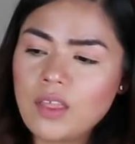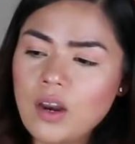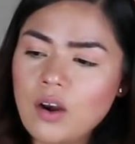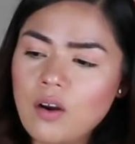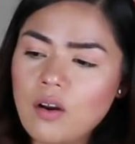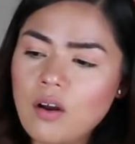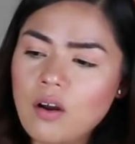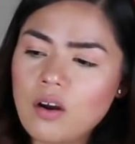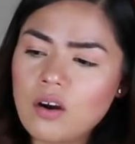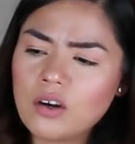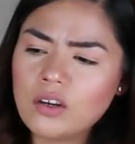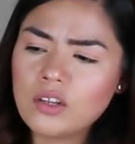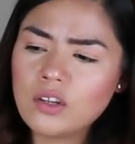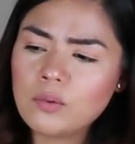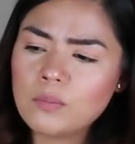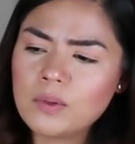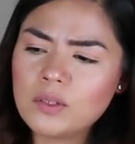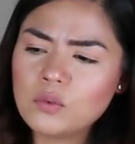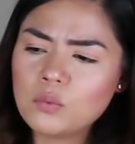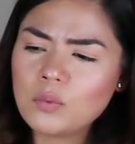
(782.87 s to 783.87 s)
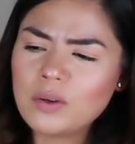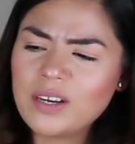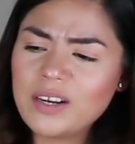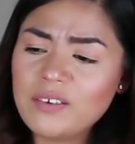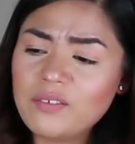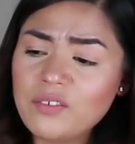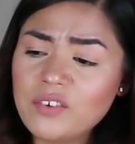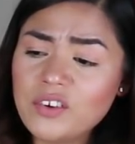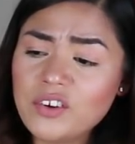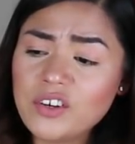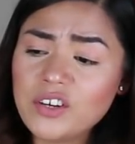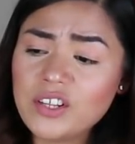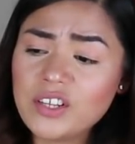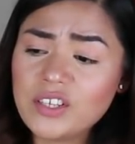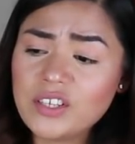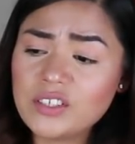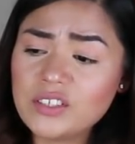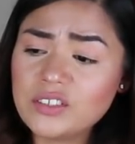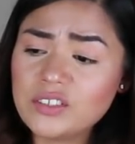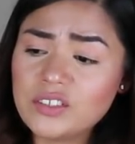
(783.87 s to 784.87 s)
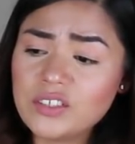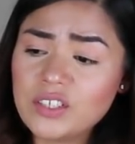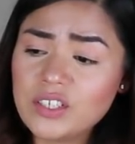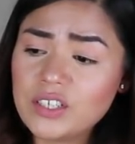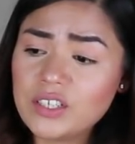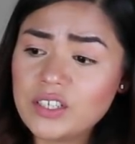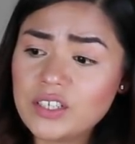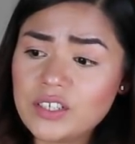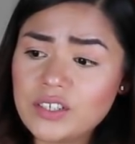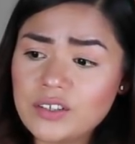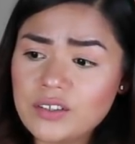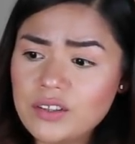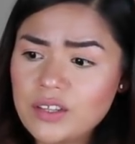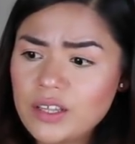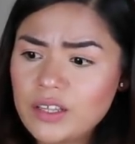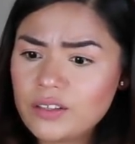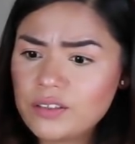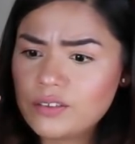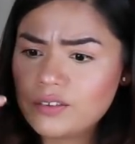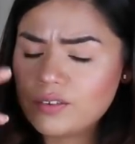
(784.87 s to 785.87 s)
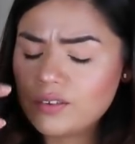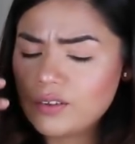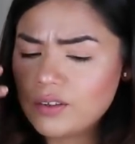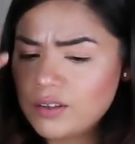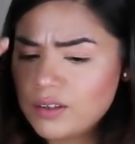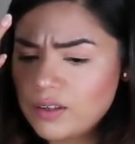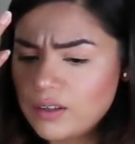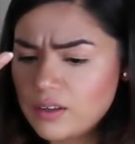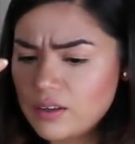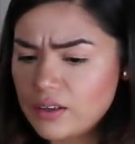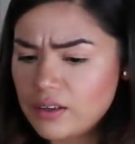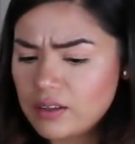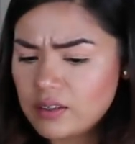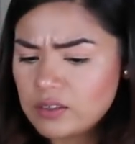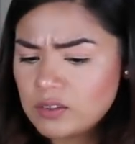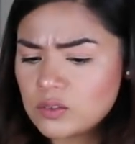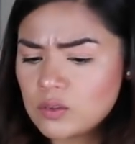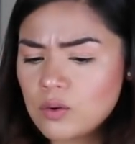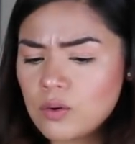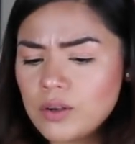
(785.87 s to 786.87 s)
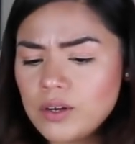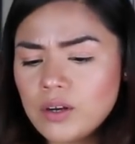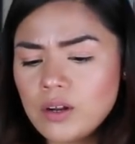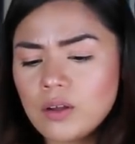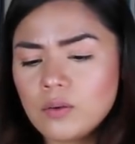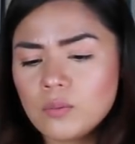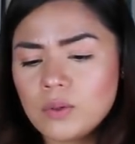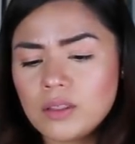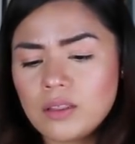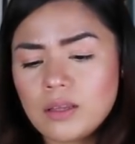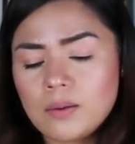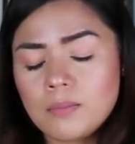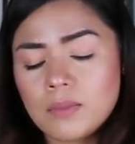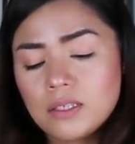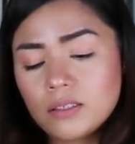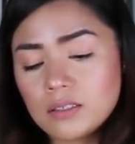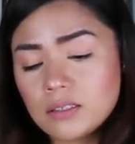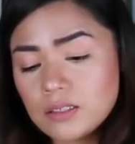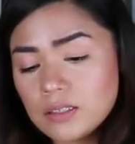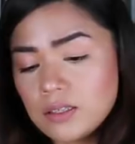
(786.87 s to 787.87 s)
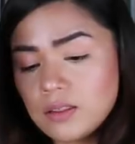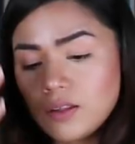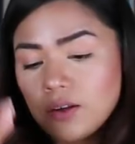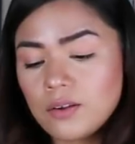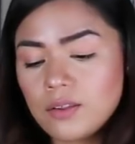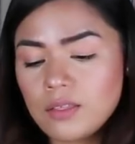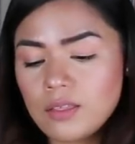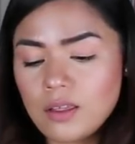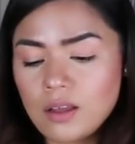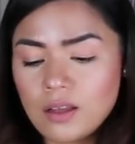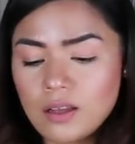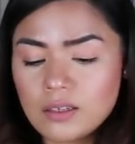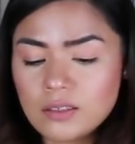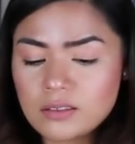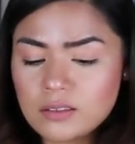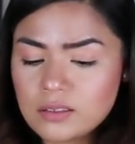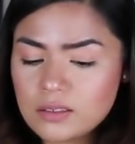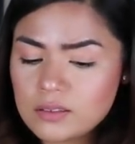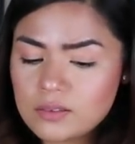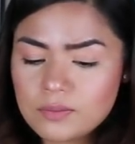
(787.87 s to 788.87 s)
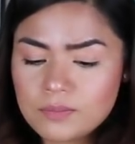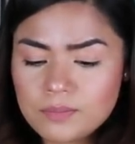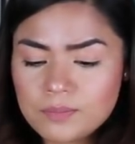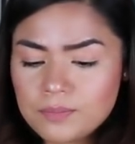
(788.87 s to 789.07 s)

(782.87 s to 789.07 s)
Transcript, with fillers: their argument, whatever it is here that uh, is going on with them, this is in their thoughts,